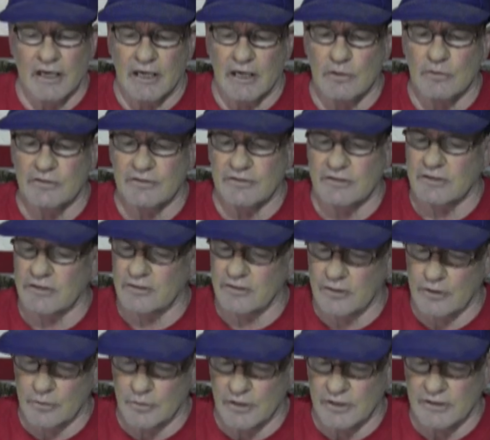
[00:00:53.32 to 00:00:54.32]
It was
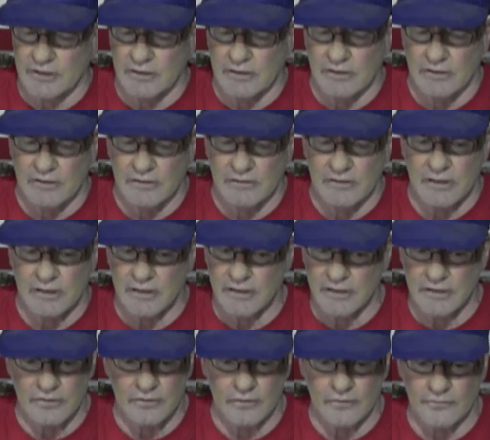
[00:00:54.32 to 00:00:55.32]
determined that
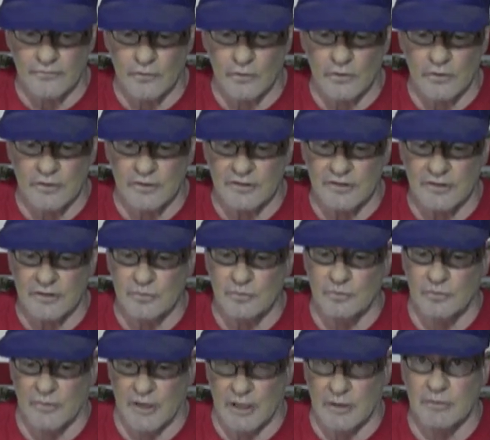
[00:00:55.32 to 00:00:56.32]
lethal force
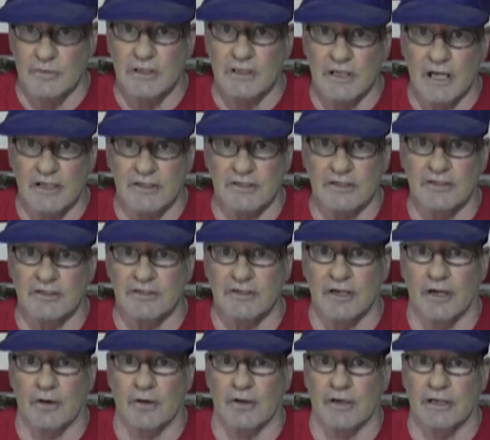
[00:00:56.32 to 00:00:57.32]
may be
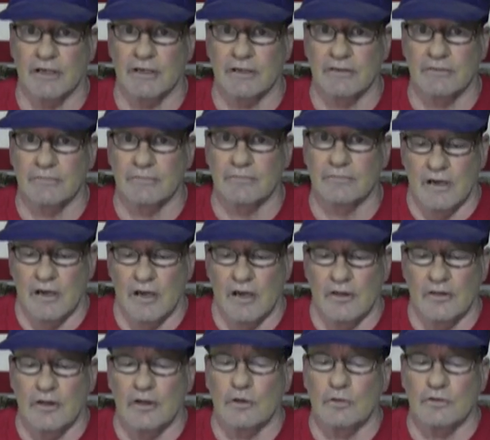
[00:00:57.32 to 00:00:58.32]
necessary.
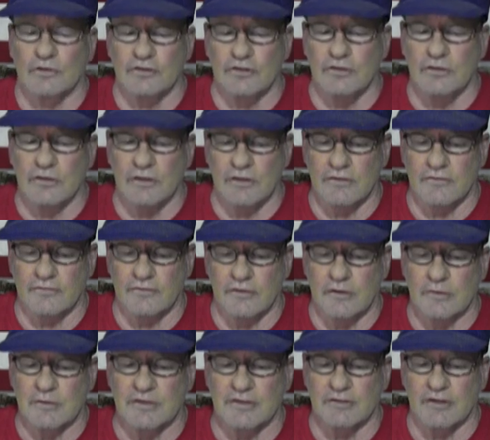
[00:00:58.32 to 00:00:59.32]
There were two
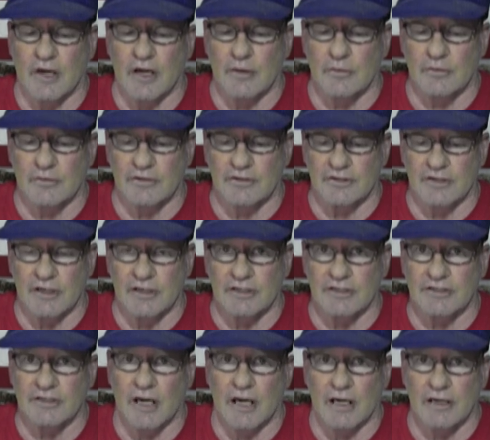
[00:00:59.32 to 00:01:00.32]
confirmed snipers
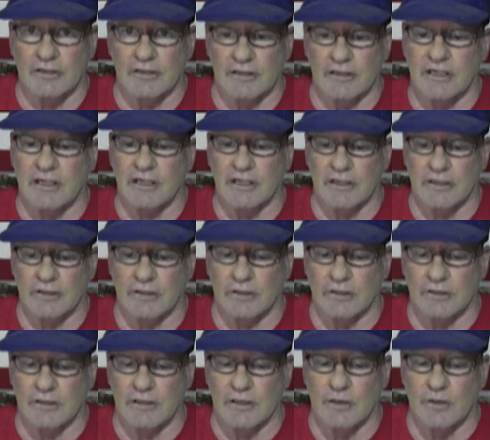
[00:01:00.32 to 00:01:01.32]
assigned to
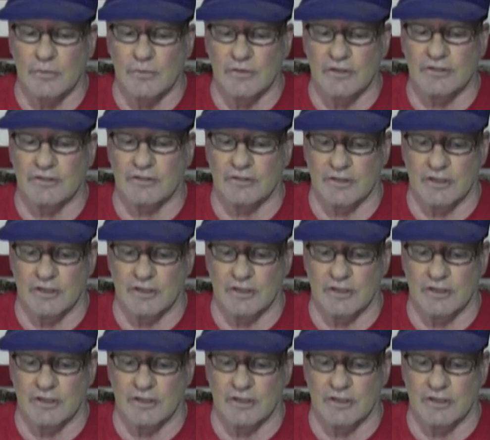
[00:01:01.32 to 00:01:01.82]
kill Mr.